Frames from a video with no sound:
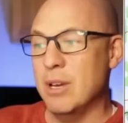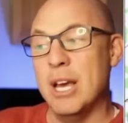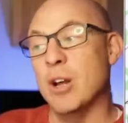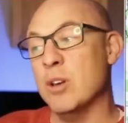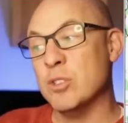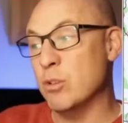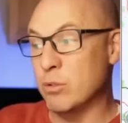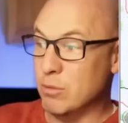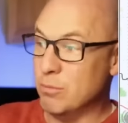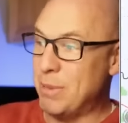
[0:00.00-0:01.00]
And also
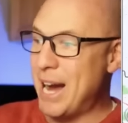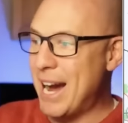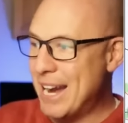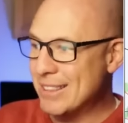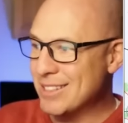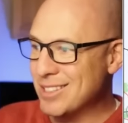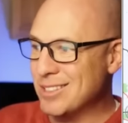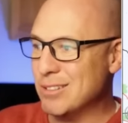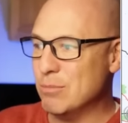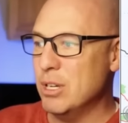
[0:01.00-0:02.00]
behind the
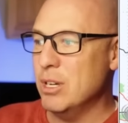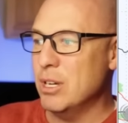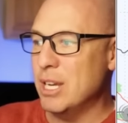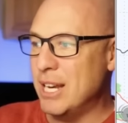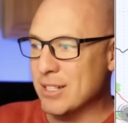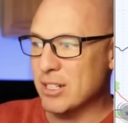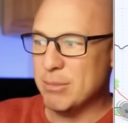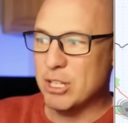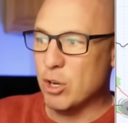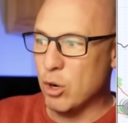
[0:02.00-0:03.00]
system, it is going
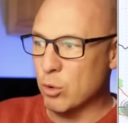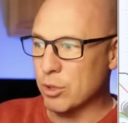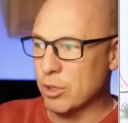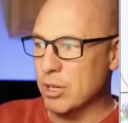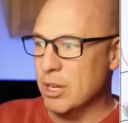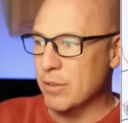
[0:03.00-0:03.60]
to be colder.